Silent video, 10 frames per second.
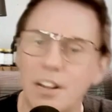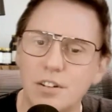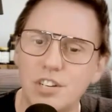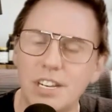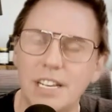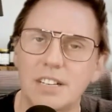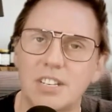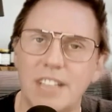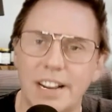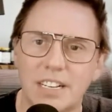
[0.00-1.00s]
energy
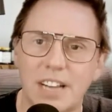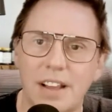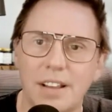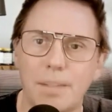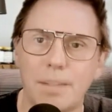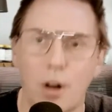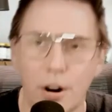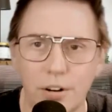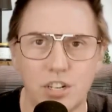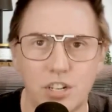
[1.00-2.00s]
is sextiling
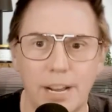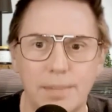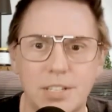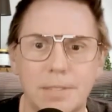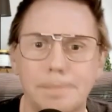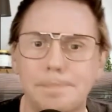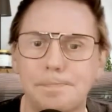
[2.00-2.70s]
partnerships,